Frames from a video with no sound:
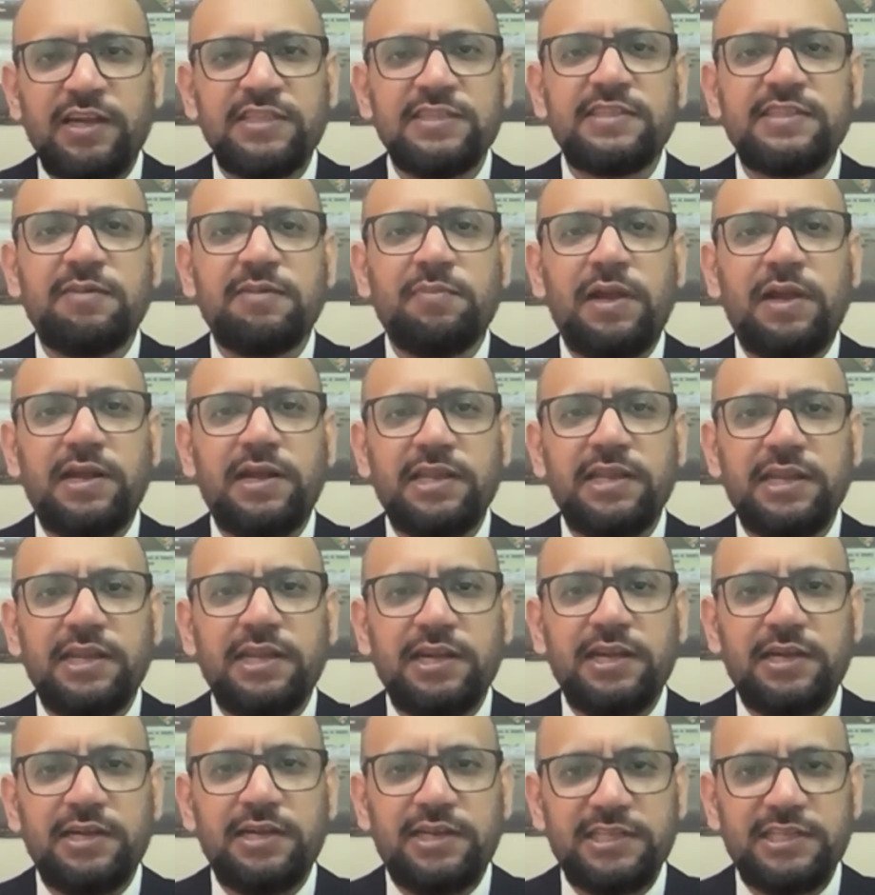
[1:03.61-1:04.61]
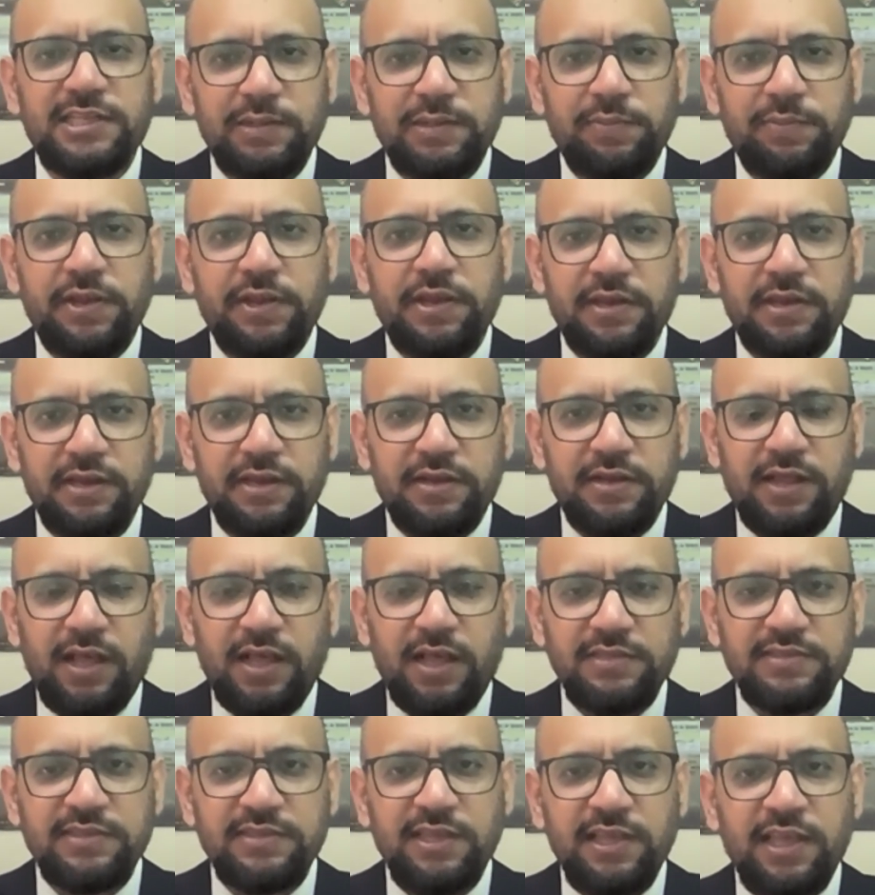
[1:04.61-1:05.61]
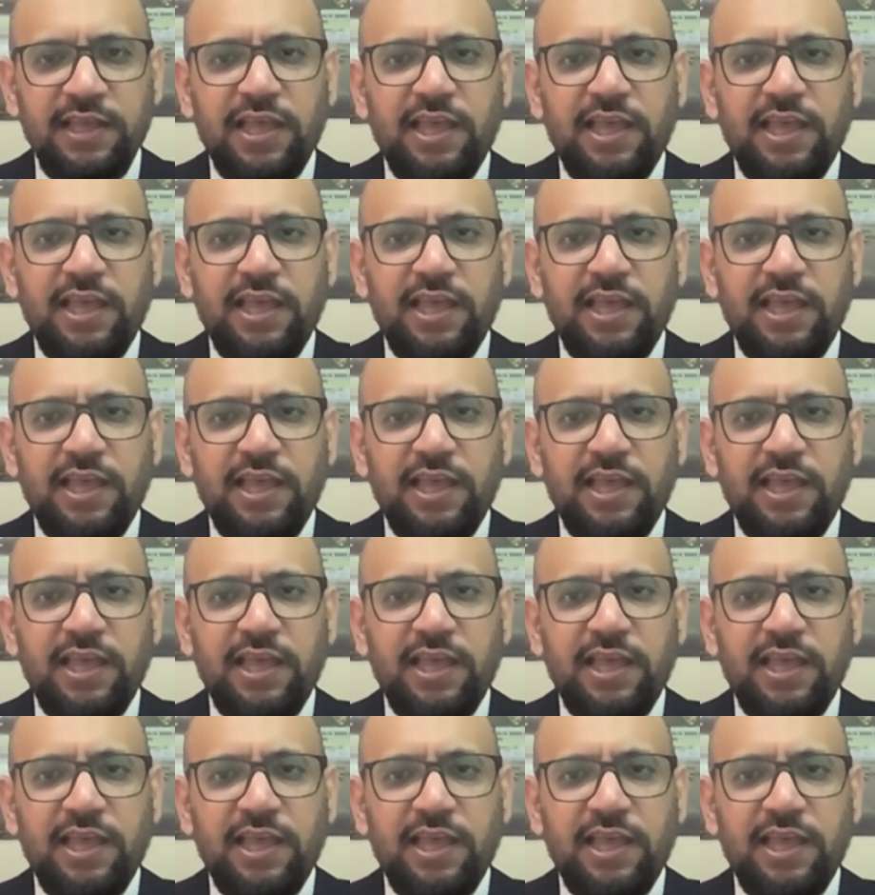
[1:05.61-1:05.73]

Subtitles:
is a multidisciplinary task,